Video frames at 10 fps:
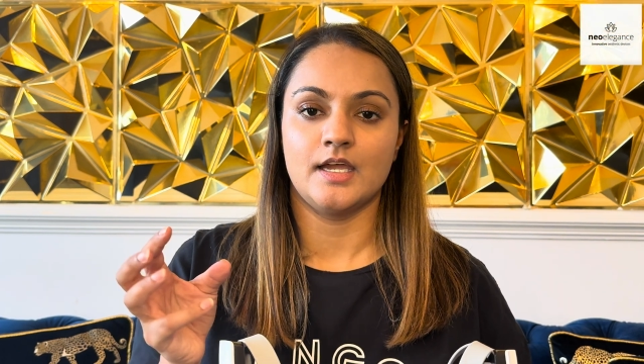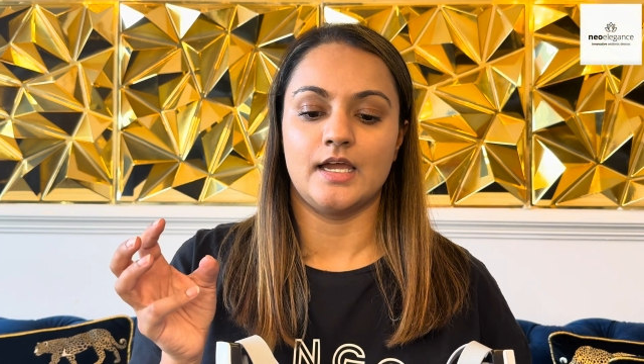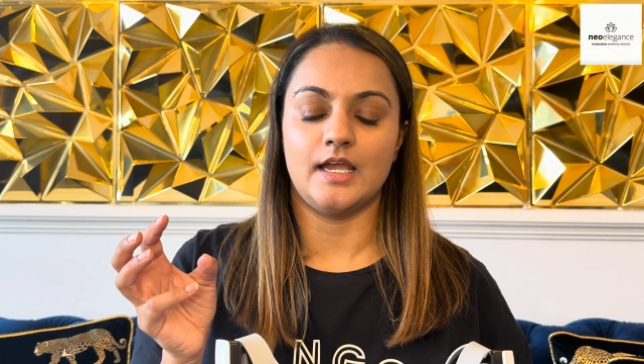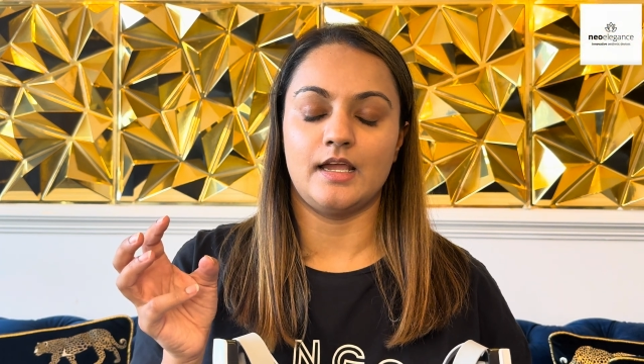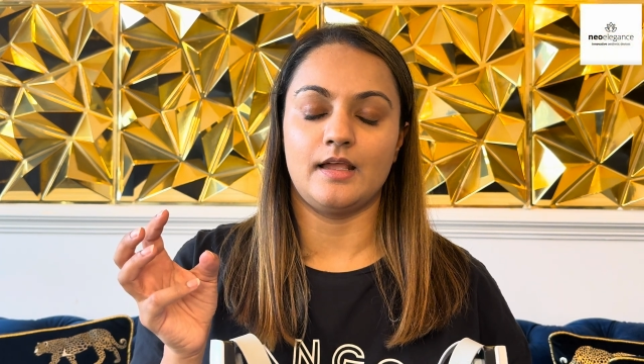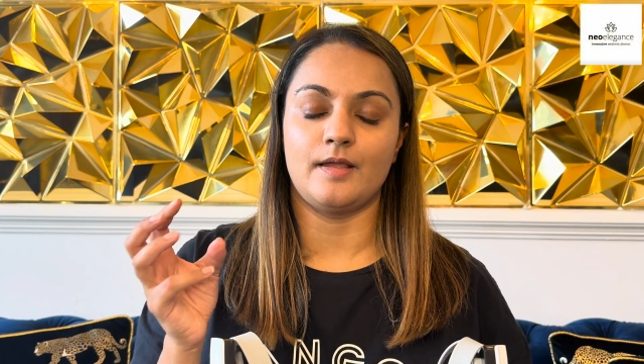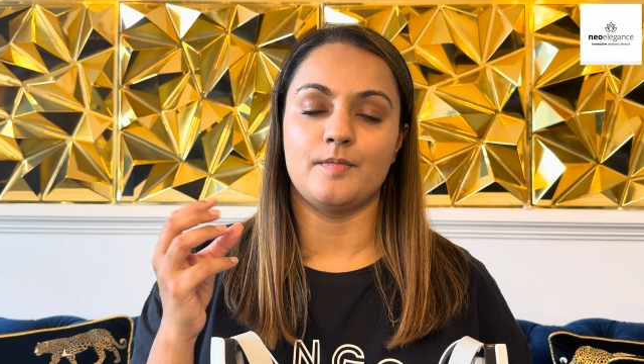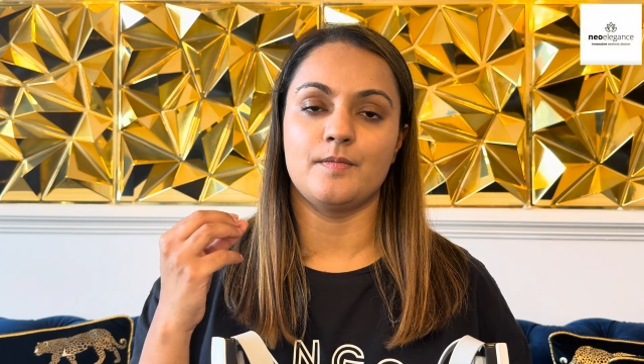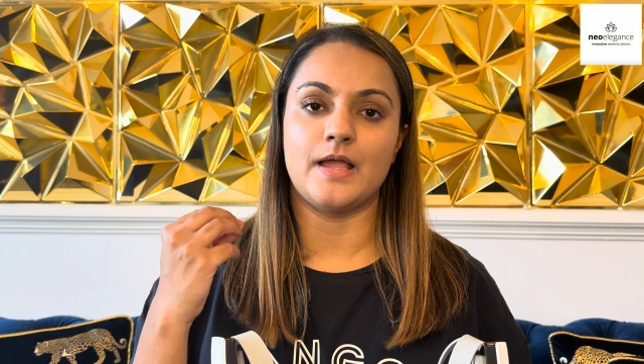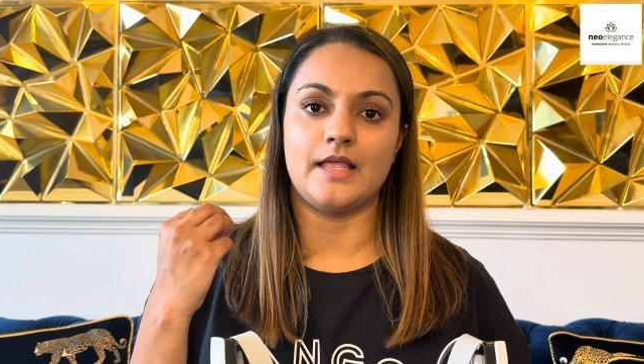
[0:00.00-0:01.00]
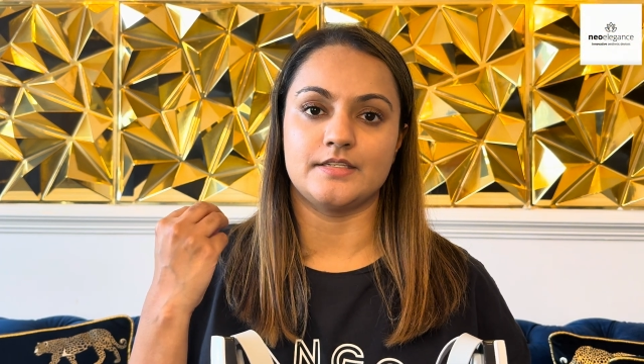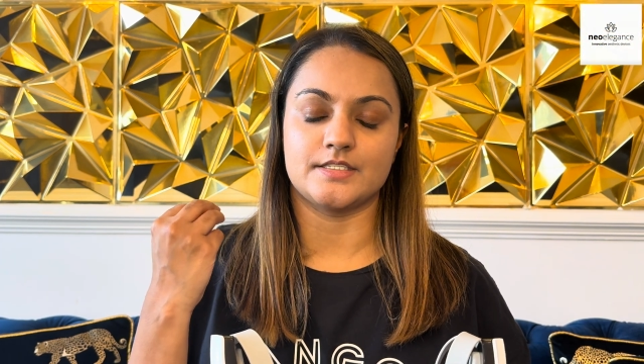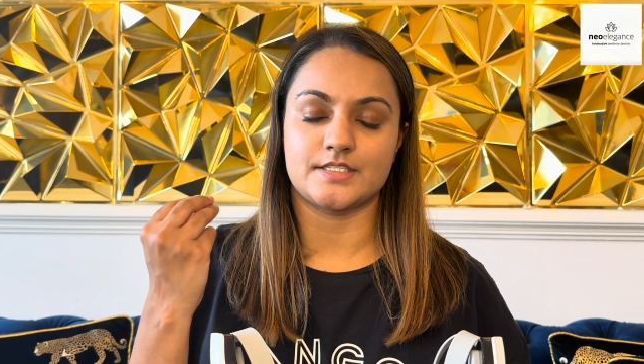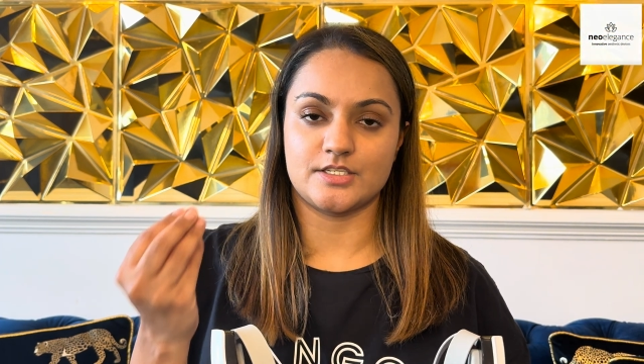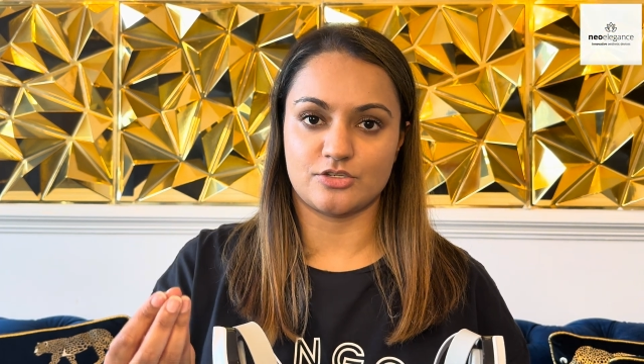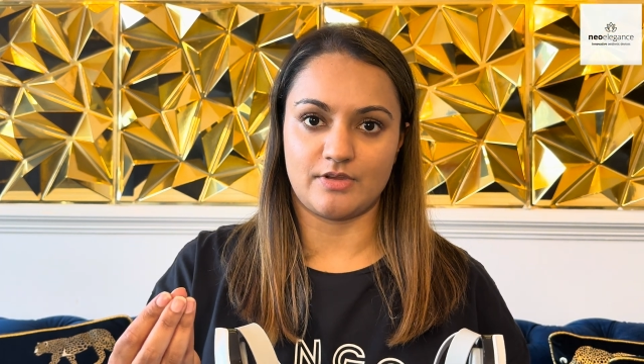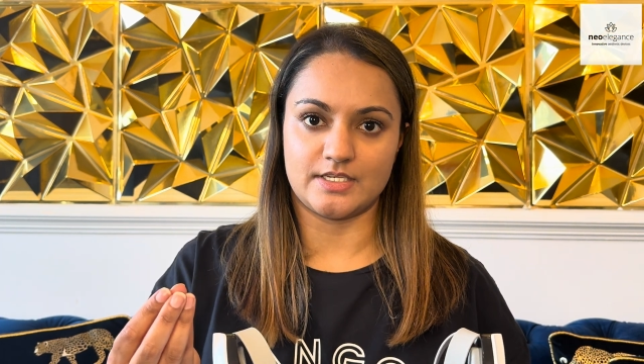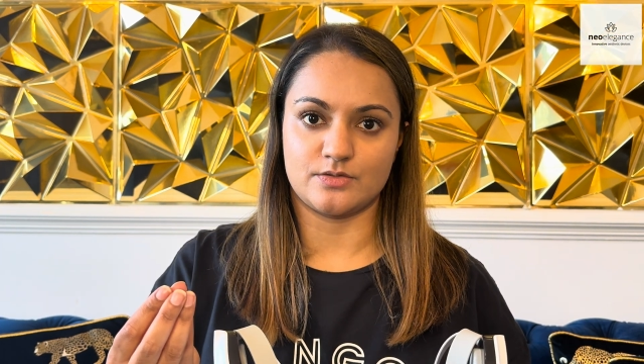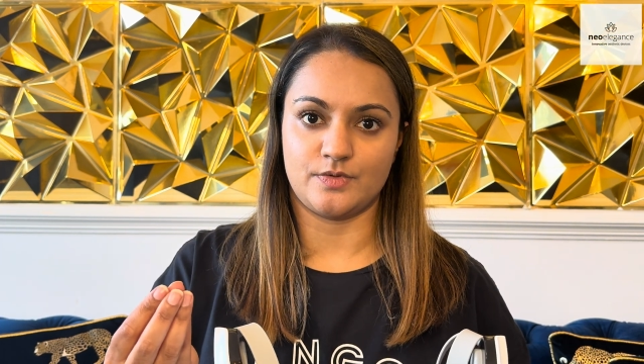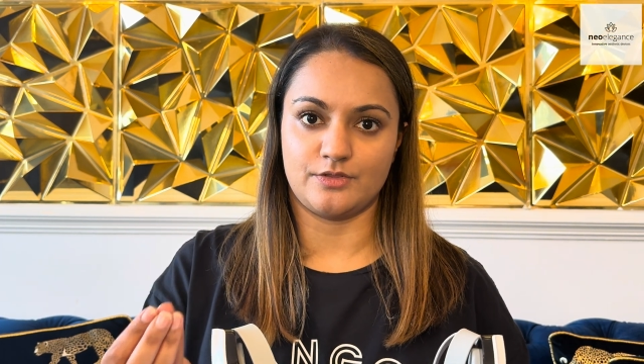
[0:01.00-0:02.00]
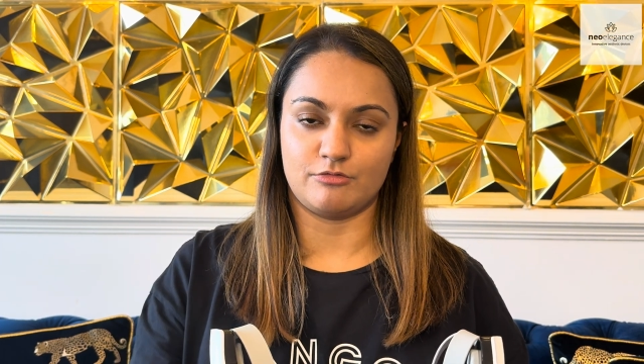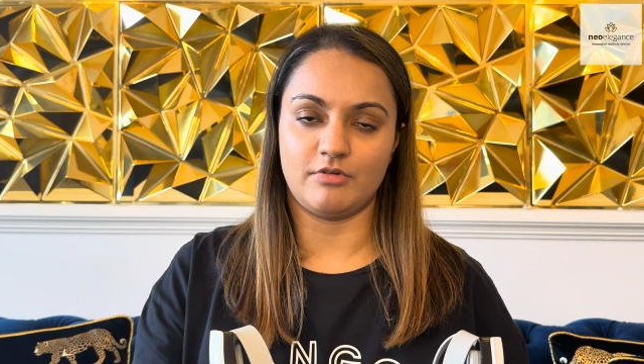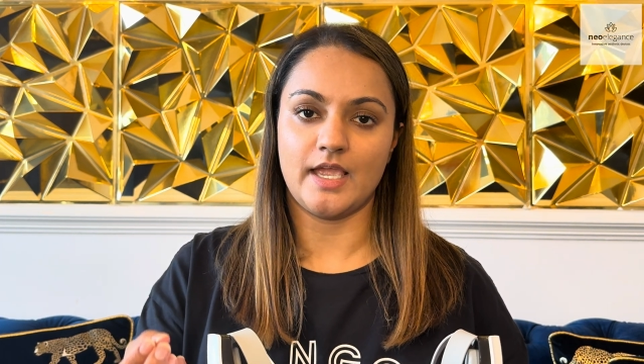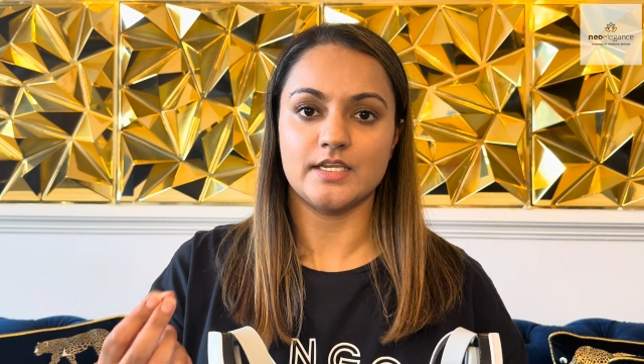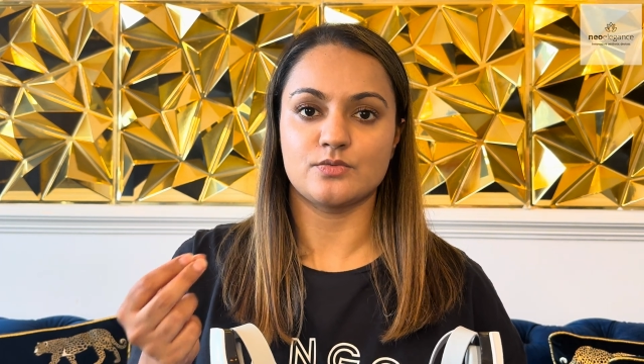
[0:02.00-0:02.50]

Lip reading: and it's integrated with the red,